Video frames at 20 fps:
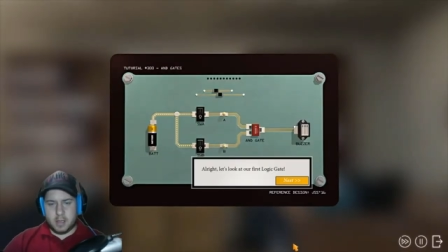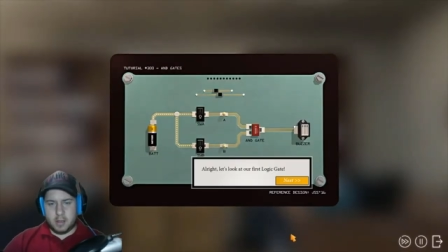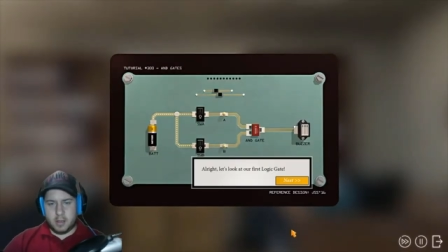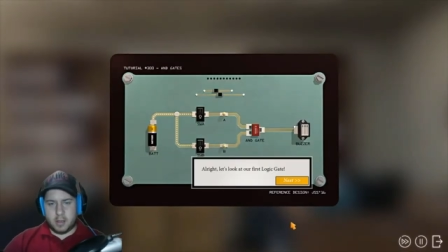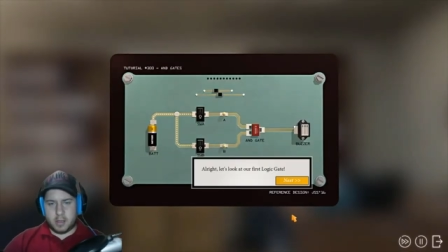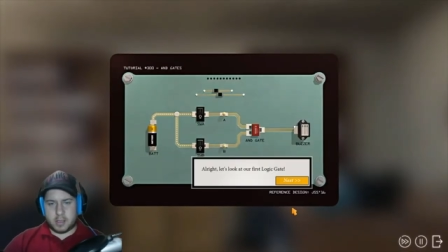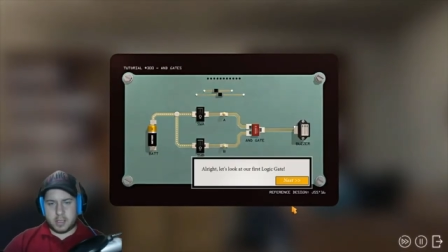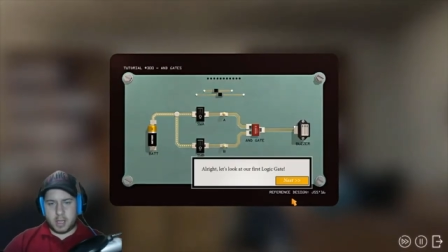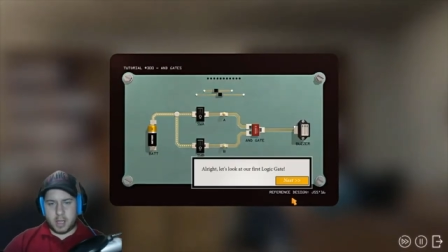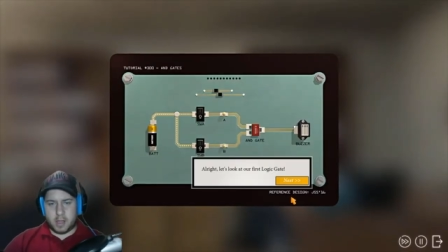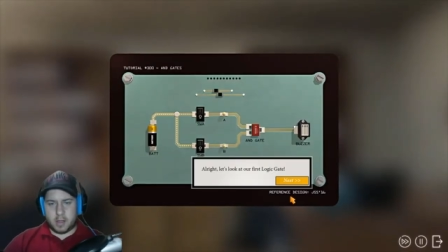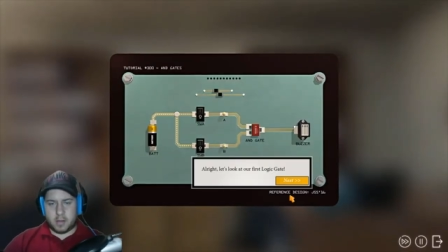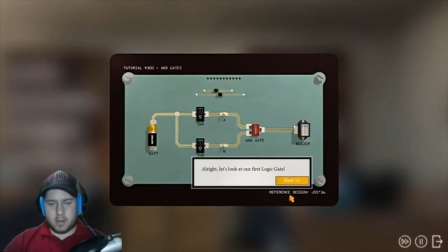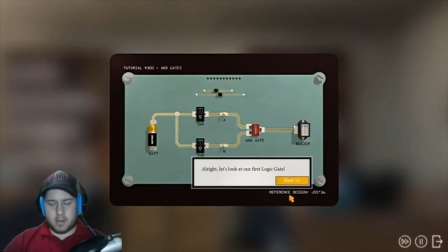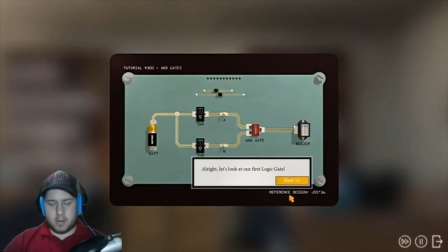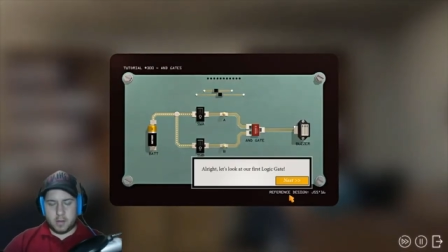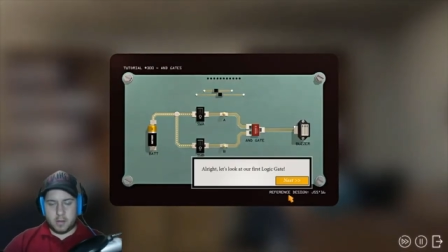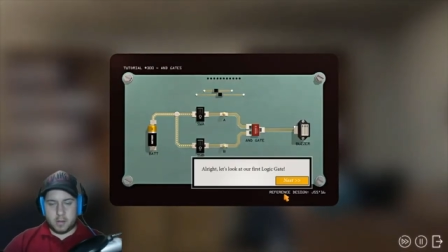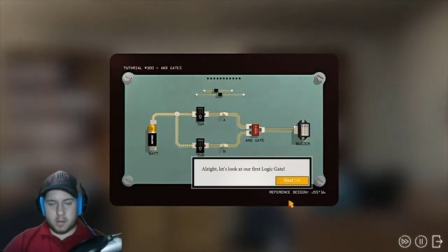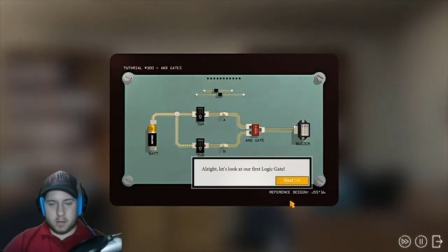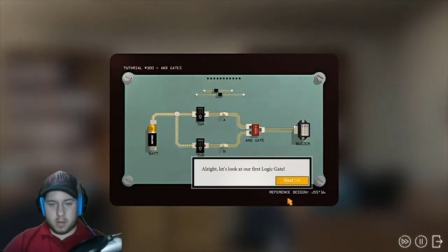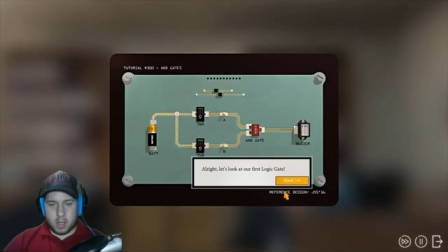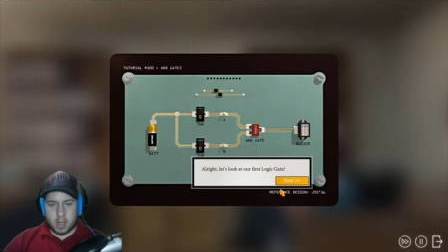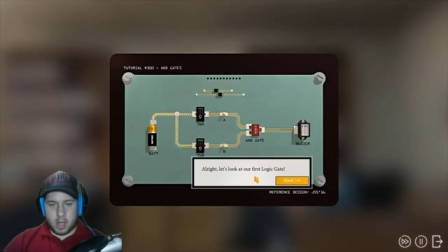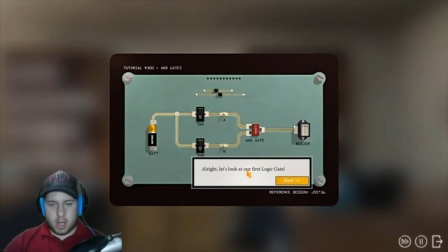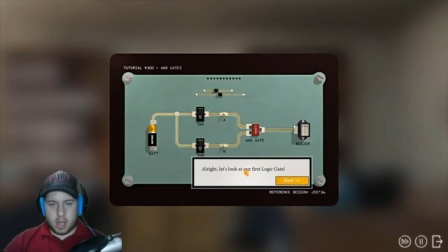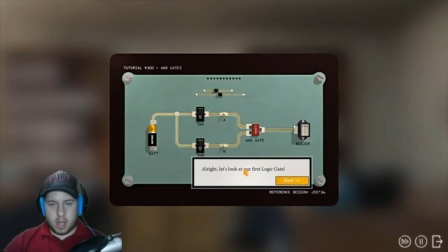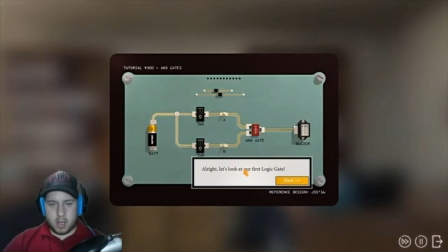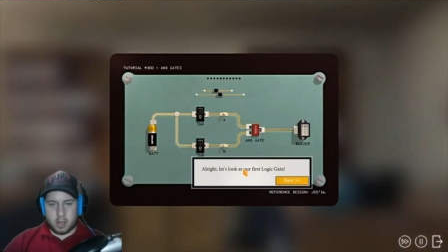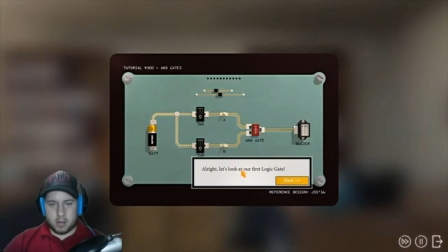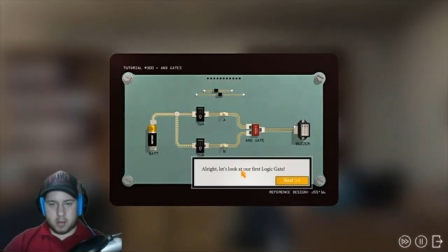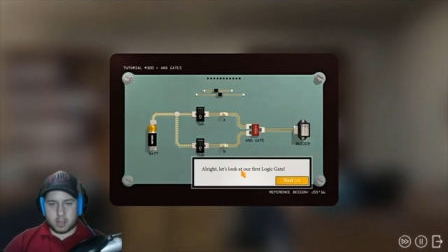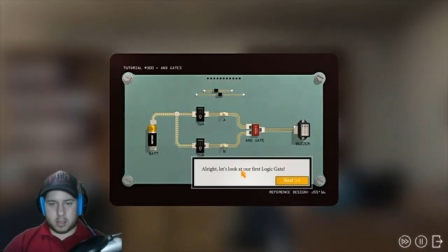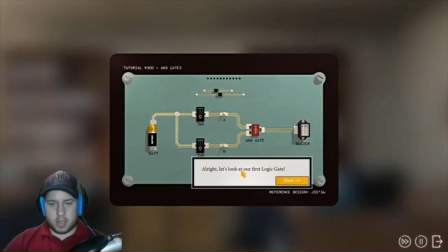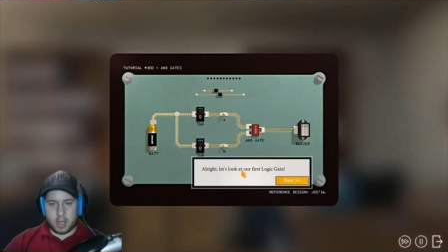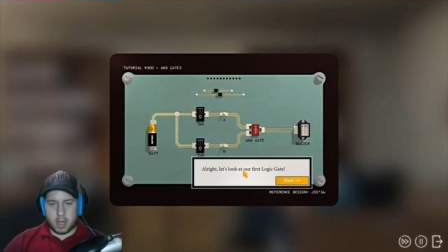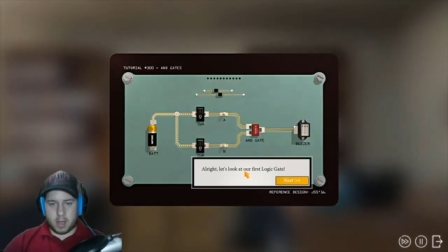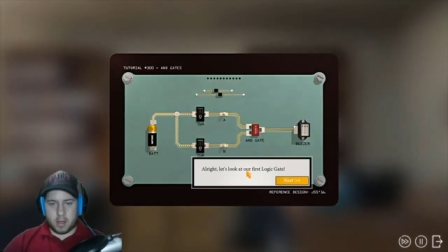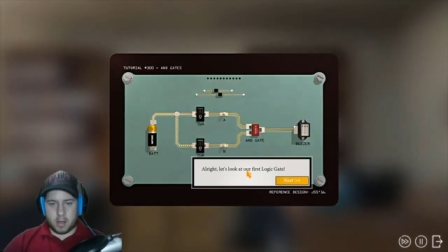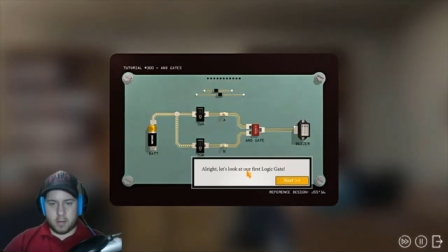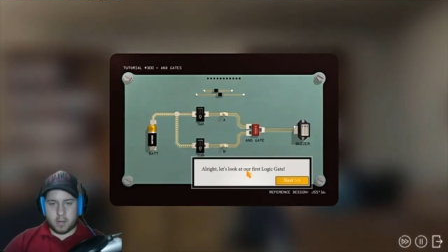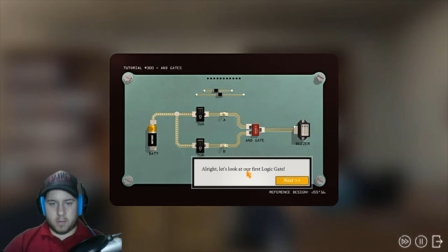Looks like... Uh, looks like...